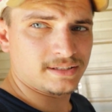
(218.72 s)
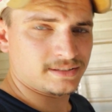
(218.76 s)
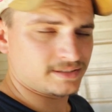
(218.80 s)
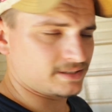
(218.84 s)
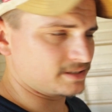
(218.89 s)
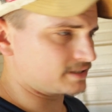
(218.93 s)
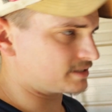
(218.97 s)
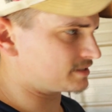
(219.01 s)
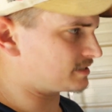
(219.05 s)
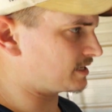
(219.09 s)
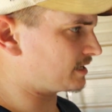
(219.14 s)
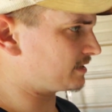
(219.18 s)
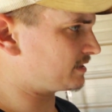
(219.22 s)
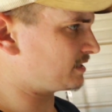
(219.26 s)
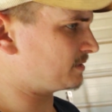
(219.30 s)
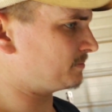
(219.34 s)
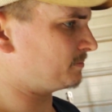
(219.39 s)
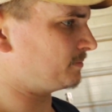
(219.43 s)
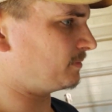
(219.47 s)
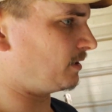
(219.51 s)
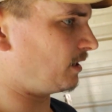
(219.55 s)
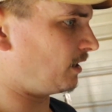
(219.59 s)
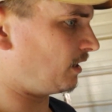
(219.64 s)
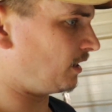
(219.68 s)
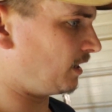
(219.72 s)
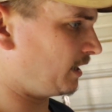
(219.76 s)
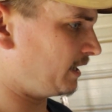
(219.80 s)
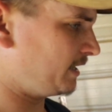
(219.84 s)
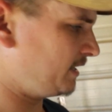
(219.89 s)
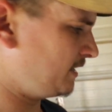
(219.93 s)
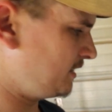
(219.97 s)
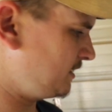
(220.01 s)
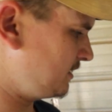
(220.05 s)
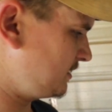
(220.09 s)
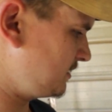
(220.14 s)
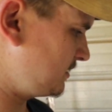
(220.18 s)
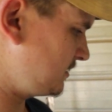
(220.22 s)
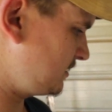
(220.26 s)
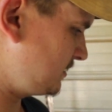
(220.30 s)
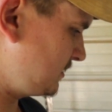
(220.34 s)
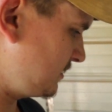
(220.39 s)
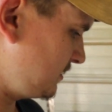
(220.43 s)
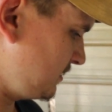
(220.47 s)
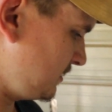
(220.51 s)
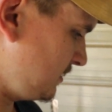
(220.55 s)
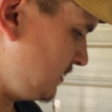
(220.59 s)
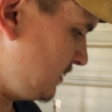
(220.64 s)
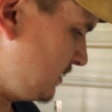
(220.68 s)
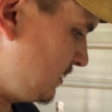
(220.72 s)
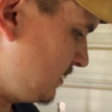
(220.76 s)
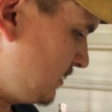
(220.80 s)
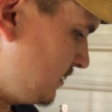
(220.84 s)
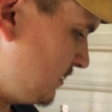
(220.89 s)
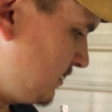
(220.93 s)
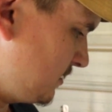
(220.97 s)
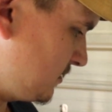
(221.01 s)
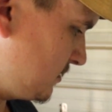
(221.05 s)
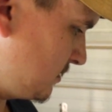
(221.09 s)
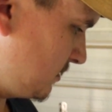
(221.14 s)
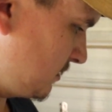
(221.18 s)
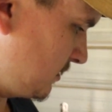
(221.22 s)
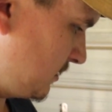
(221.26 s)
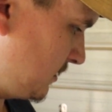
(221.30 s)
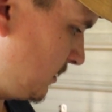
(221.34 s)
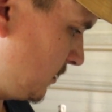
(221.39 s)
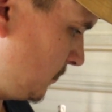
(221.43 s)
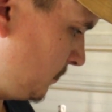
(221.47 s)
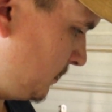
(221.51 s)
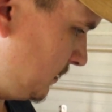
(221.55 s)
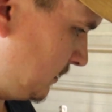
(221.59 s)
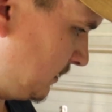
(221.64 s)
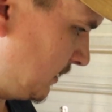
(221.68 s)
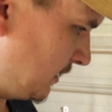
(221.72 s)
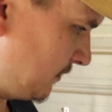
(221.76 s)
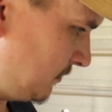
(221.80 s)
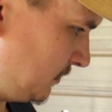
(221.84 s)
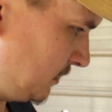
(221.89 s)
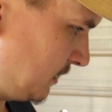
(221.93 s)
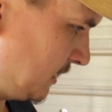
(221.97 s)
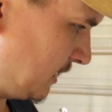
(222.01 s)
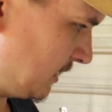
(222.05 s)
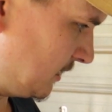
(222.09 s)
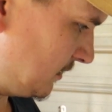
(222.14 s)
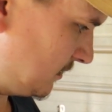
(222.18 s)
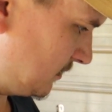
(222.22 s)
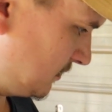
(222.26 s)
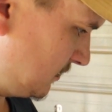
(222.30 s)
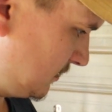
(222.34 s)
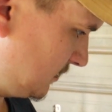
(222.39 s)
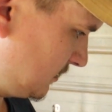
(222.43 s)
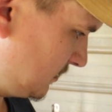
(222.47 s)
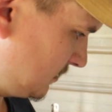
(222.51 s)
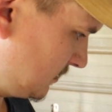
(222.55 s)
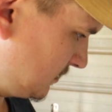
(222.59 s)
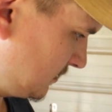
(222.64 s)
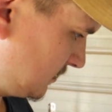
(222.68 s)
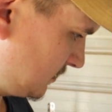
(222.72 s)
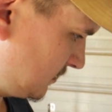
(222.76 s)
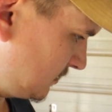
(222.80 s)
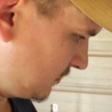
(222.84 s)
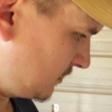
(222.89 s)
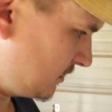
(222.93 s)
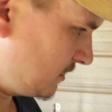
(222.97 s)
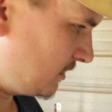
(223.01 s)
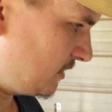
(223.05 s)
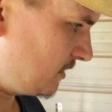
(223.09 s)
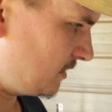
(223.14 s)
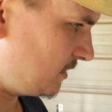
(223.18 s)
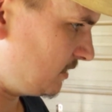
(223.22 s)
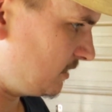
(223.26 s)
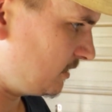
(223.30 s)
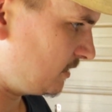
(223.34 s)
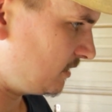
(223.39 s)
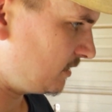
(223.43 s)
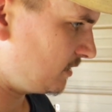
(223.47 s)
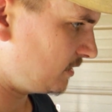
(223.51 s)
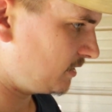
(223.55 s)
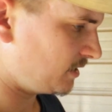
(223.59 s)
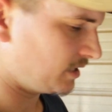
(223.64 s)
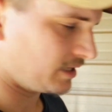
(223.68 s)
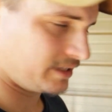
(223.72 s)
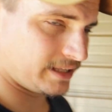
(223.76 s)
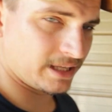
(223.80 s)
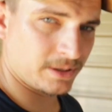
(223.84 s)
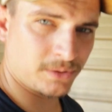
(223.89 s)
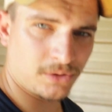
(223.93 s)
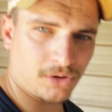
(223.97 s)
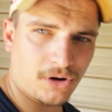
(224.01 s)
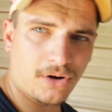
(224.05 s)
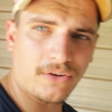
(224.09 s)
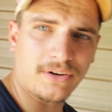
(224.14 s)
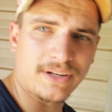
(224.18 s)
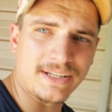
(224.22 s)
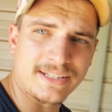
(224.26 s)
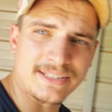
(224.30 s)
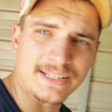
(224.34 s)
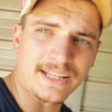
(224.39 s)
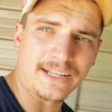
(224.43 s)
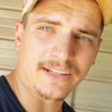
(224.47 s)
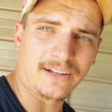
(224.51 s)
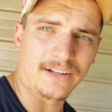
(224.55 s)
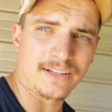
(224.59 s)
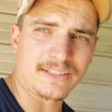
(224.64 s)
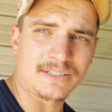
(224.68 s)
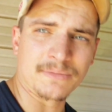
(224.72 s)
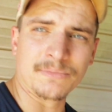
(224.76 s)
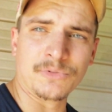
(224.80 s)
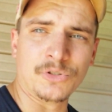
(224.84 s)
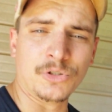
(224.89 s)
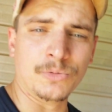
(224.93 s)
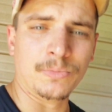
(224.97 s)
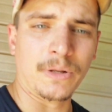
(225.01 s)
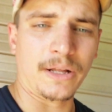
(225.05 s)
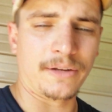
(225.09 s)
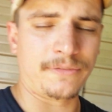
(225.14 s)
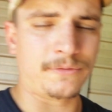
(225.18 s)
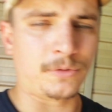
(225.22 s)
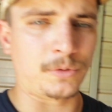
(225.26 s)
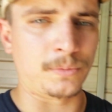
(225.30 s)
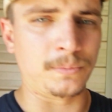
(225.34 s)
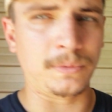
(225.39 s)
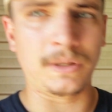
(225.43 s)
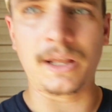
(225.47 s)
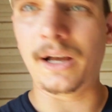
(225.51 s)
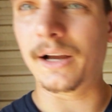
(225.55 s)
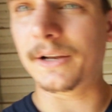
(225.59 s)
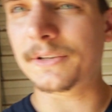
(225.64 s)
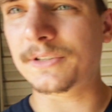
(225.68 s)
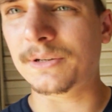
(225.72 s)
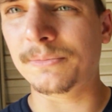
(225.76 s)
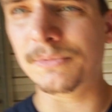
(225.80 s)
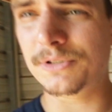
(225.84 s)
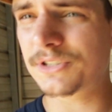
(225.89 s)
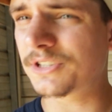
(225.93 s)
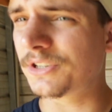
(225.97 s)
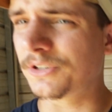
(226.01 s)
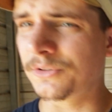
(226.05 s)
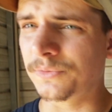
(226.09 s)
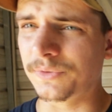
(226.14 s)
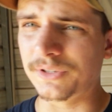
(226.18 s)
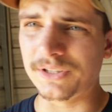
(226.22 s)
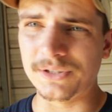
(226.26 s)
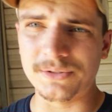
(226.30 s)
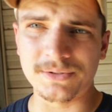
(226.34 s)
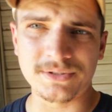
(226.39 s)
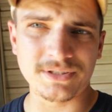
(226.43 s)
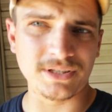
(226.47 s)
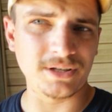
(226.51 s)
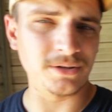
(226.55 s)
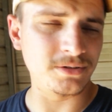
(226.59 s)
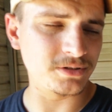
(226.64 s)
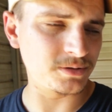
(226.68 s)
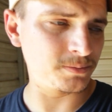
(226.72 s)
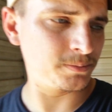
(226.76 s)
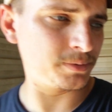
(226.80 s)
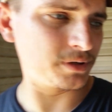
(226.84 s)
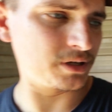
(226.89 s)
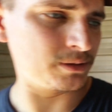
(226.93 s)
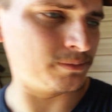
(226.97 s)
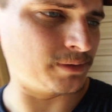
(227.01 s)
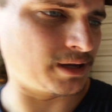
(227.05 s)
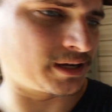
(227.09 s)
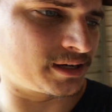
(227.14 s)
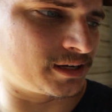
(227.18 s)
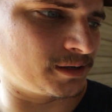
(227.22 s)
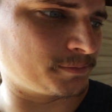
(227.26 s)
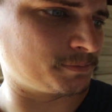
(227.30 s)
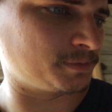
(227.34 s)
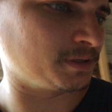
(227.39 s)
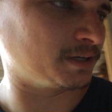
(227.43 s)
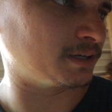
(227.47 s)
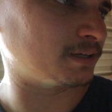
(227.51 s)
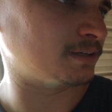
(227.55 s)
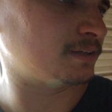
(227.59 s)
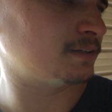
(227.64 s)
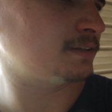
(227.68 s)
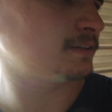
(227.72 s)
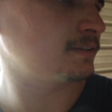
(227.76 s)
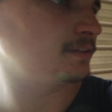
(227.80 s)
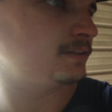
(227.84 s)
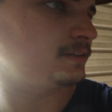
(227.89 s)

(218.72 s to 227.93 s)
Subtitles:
to set them on so that they'll be leveled out. And they were already sitting on some 2x4 blocks, so I'm just gonna reuse those and put them back up there.